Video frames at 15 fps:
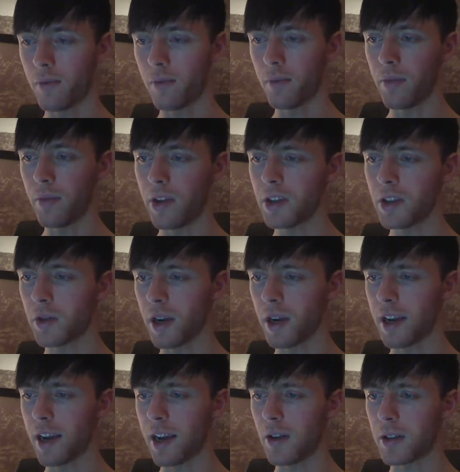this
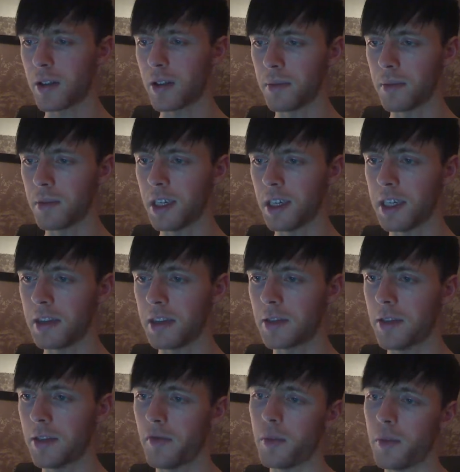right now as I'm taking
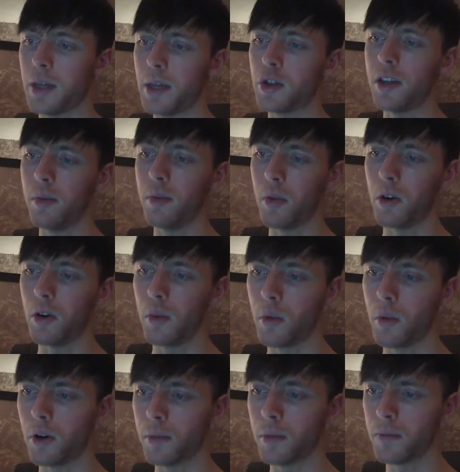this information in more and
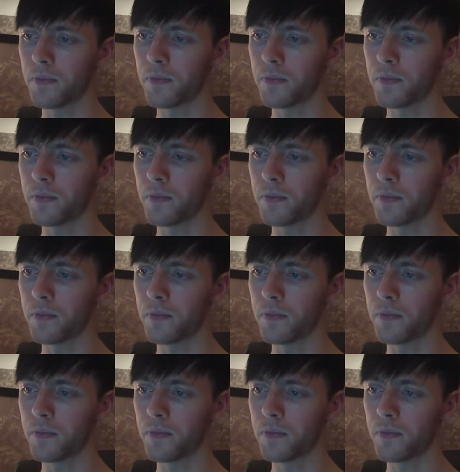more.